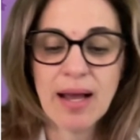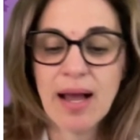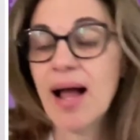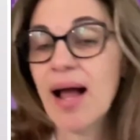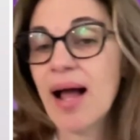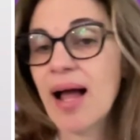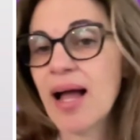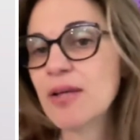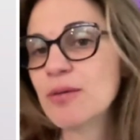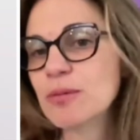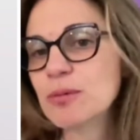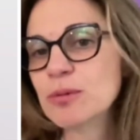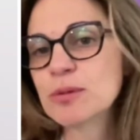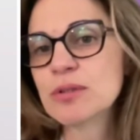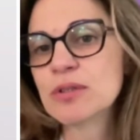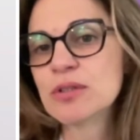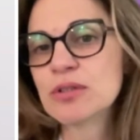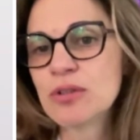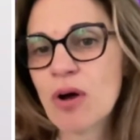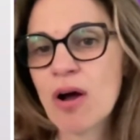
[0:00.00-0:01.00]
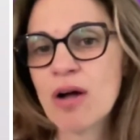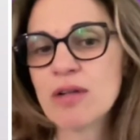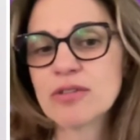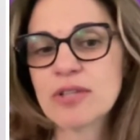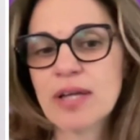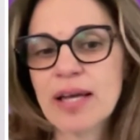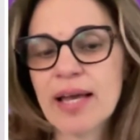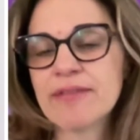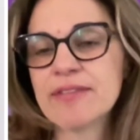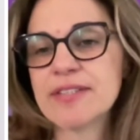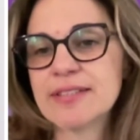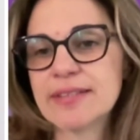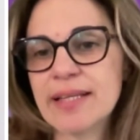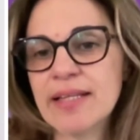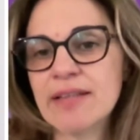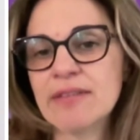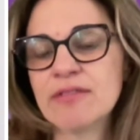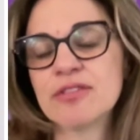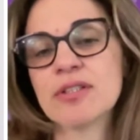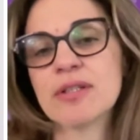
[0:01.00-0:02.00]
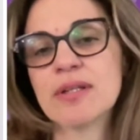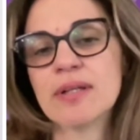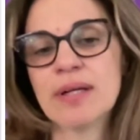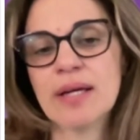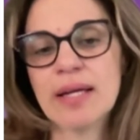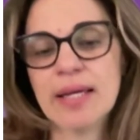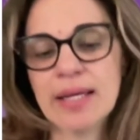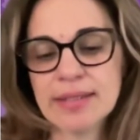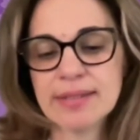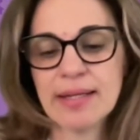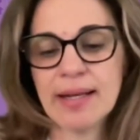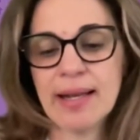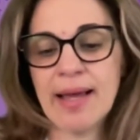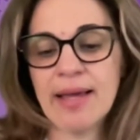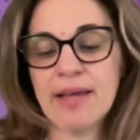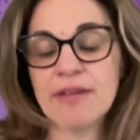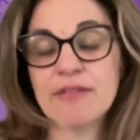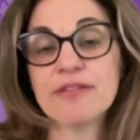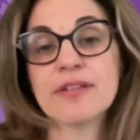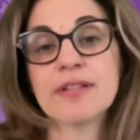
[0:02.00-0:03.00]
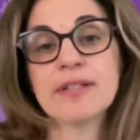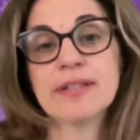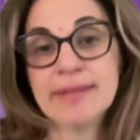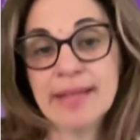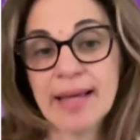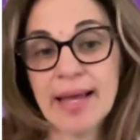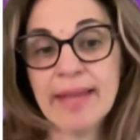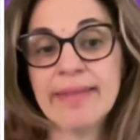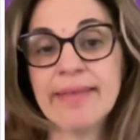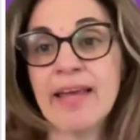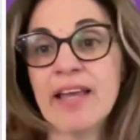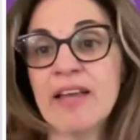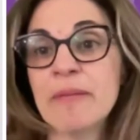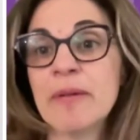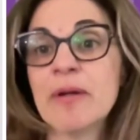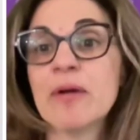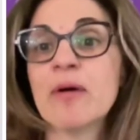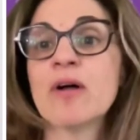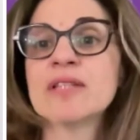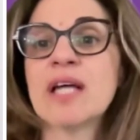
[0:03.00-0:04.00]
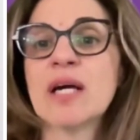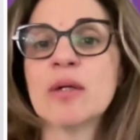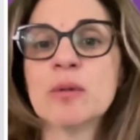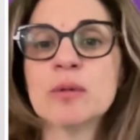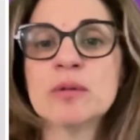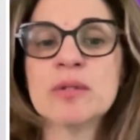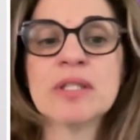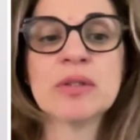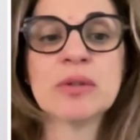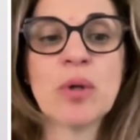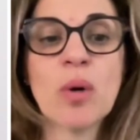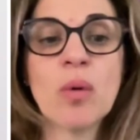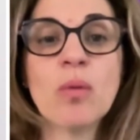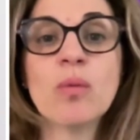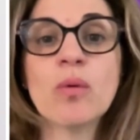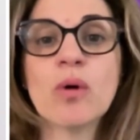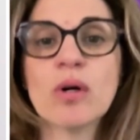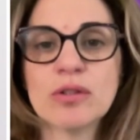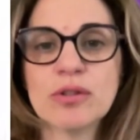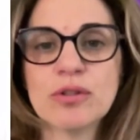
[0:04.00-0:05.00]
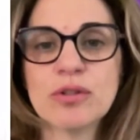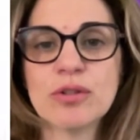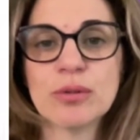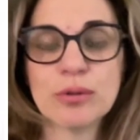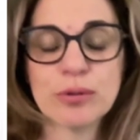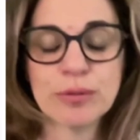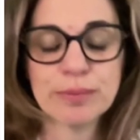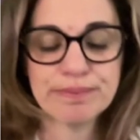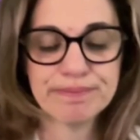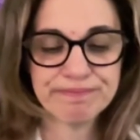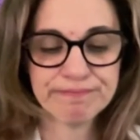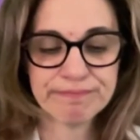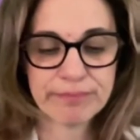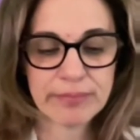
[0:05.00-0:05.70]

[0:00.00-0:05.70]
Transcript: I would not have saved his life that day because I wouldn't know what to do.